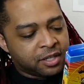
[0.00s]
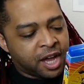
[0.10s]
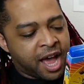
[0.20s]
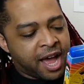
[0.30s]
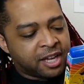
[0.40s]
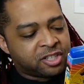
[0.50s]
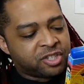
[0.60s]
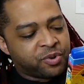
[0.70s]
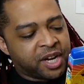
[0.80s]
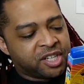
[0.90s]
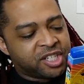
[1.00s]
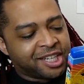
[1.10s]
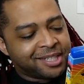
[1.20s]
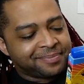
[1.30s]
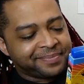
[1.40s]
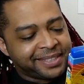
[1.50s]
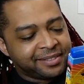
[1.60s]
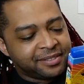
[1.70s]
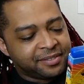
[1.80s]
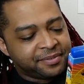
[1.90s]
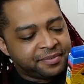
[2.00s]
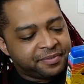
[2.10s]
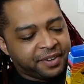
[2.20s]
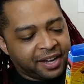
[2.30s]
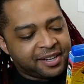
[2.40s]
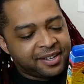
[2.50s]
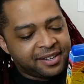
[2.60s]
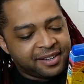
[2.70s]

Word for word: nah Shueisha. Fuck.